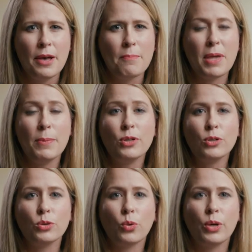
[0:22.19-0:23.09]
Maybe
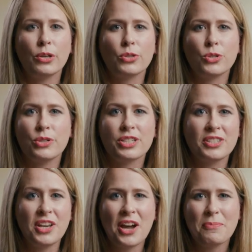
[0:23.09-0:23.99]
you're loyal to a
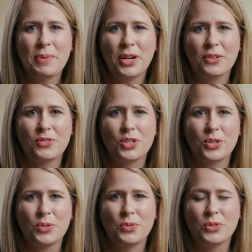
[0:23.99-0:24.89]
snug pair of
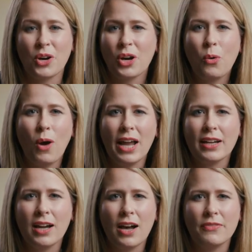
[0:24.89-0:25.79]
shoes or a
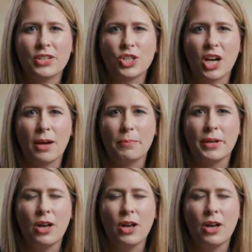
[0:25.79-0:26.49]
quiet coffee shop,